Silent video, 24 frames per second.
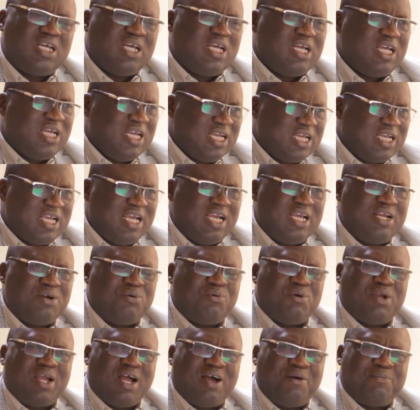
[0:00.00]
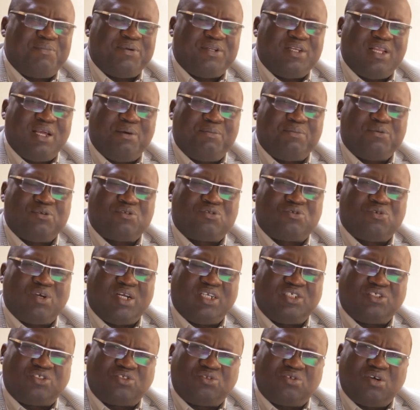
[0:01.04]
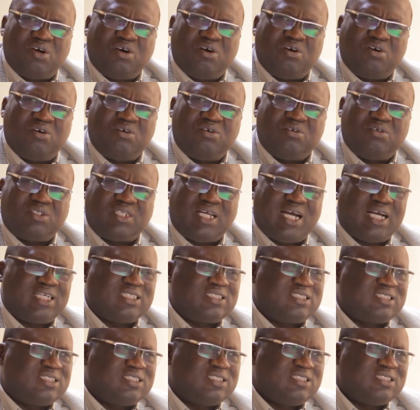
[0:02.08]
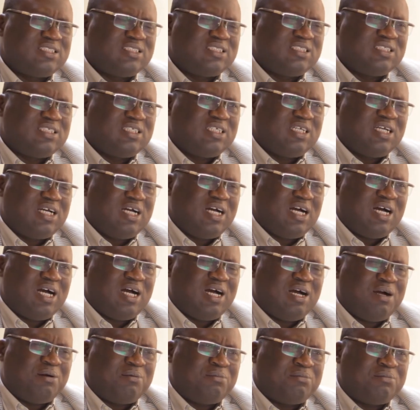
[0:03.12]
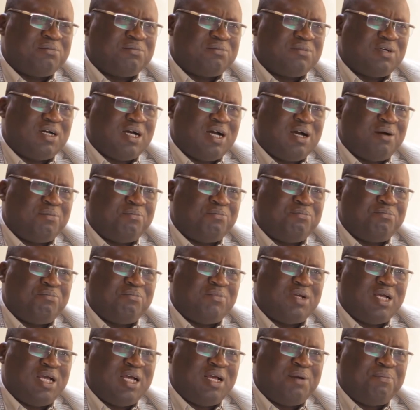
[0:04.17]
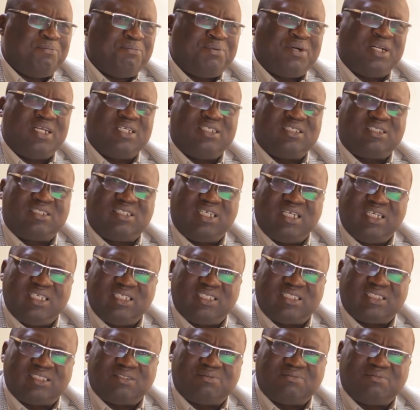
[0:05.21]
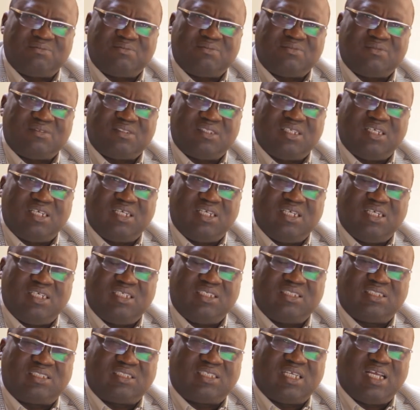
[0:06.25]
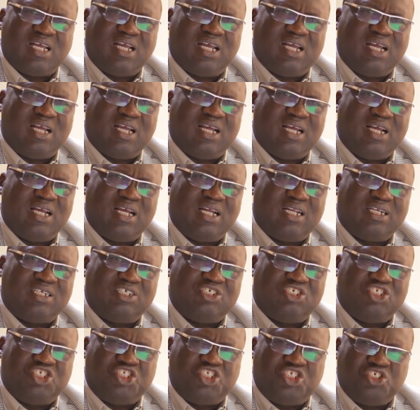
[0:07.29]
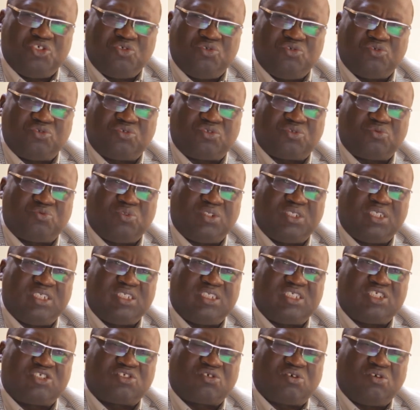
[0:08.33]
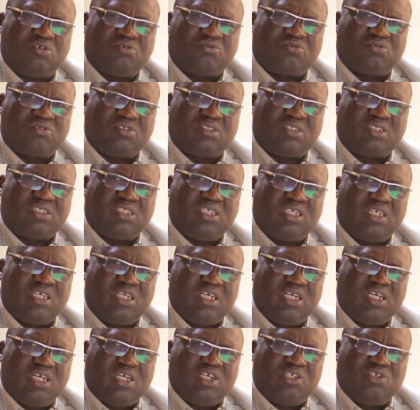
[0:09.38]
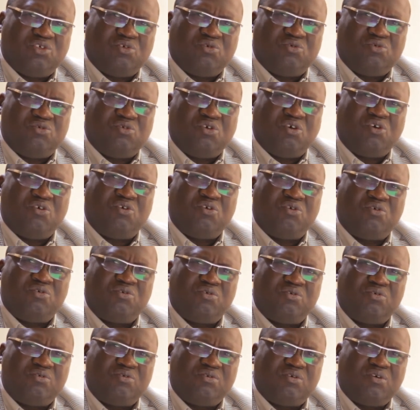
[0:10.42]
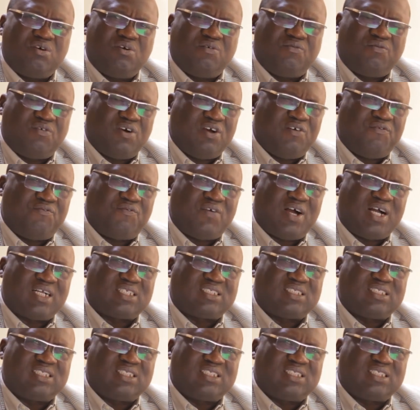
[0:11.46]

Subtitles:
Again, we have been able to ensure that brain drain is reduced within this country. You know for a fact